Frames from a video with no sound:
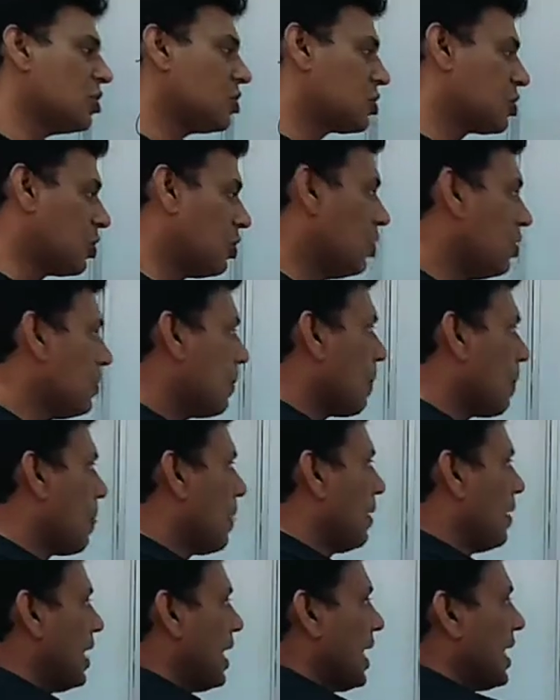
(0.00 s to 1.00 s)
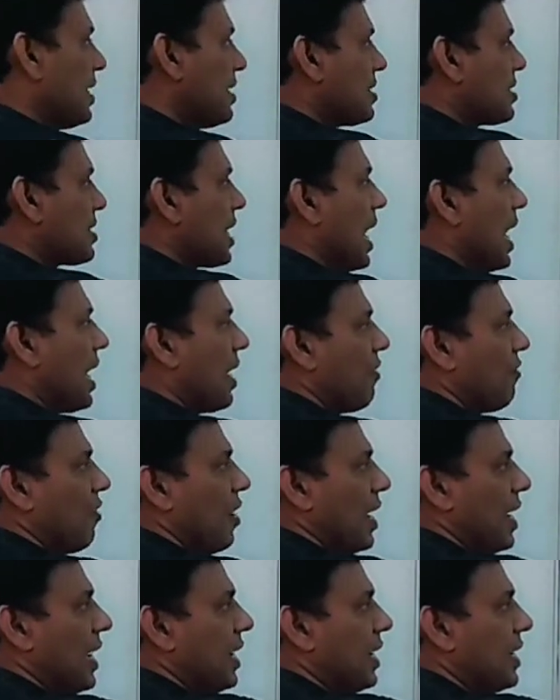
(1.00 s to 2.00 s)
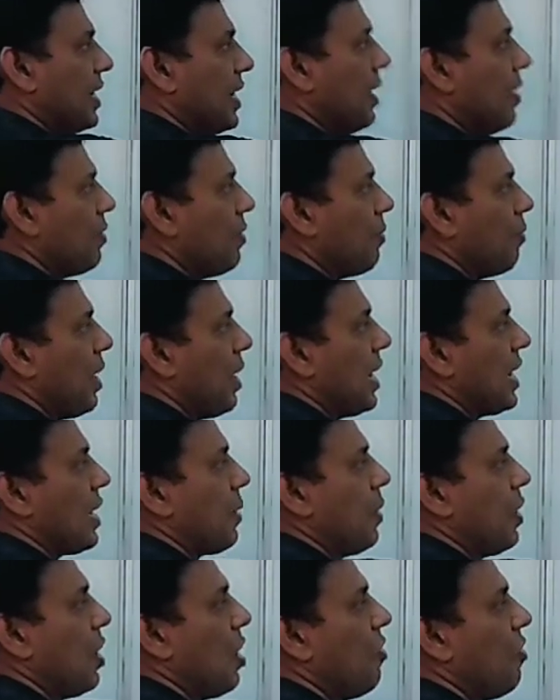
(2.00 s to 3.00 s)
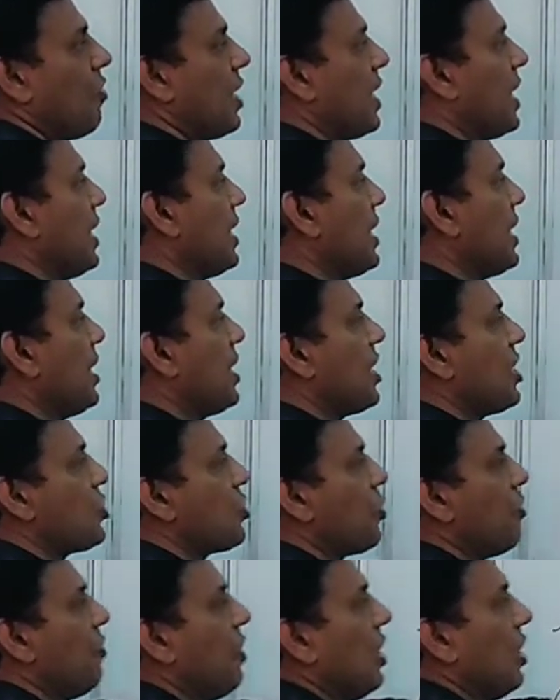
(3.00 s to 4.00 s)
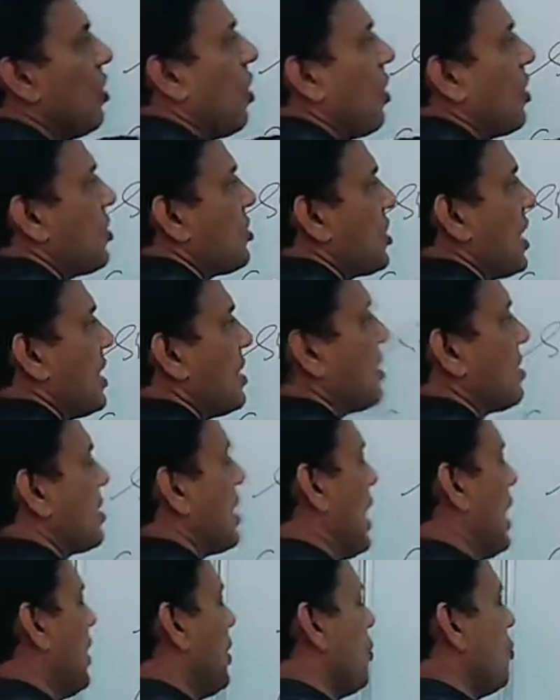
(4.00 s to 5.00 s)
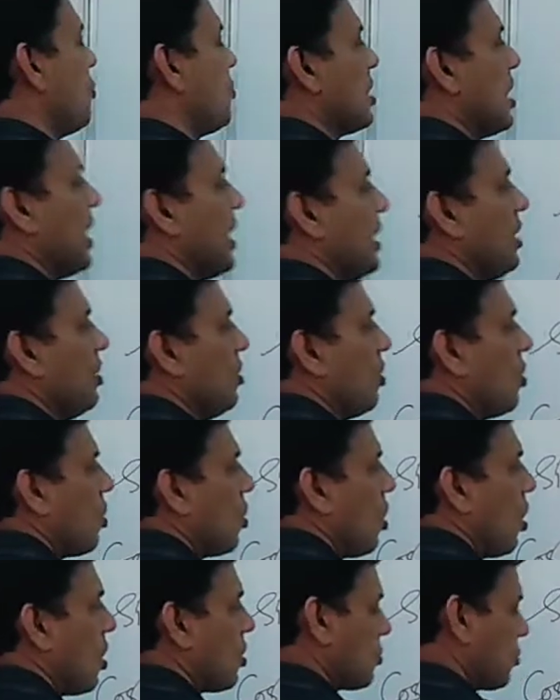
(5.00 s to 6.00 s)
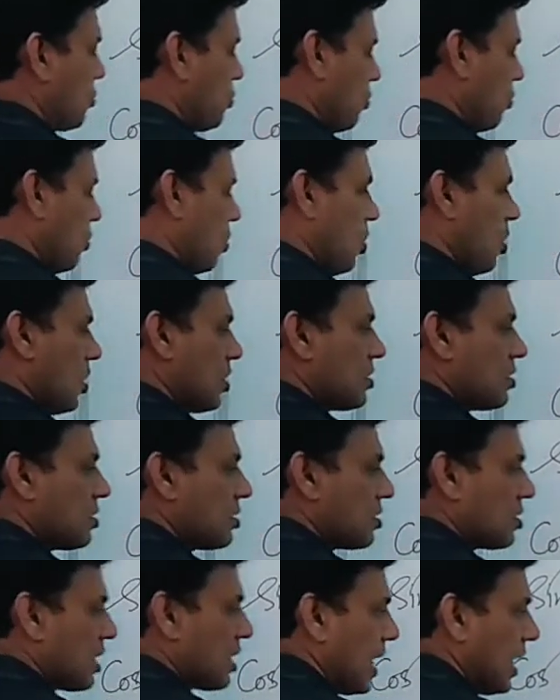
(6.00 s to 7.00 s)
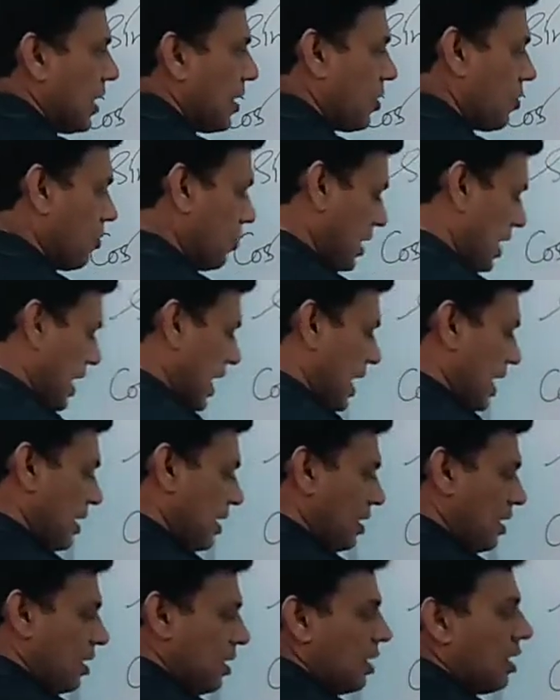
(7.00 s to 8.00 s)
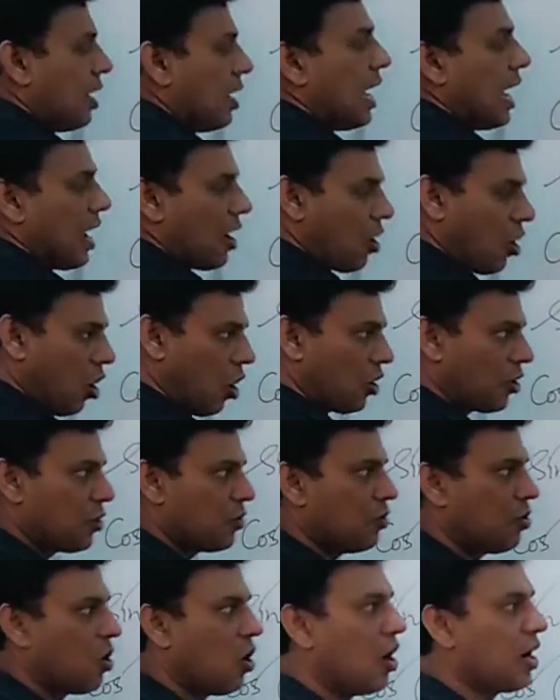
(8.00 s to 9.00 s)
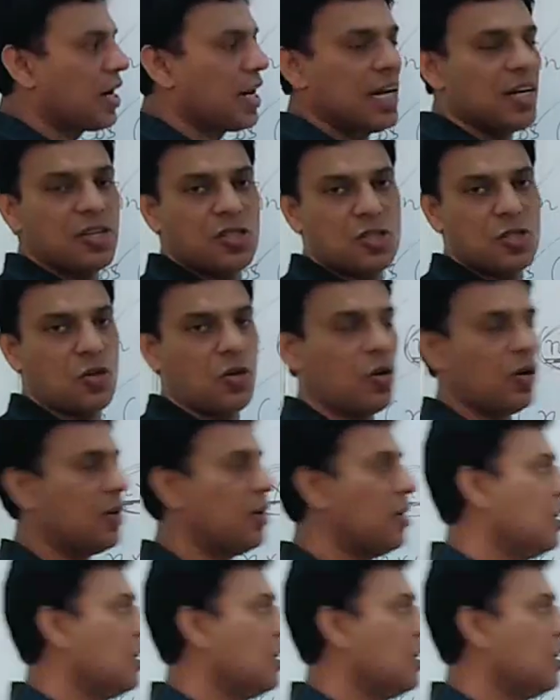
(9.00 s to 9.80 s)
So in 180, multiple of 180 ratio will not change. Sine to sine, cos to cos, tan to tan, cot to cot, and so on.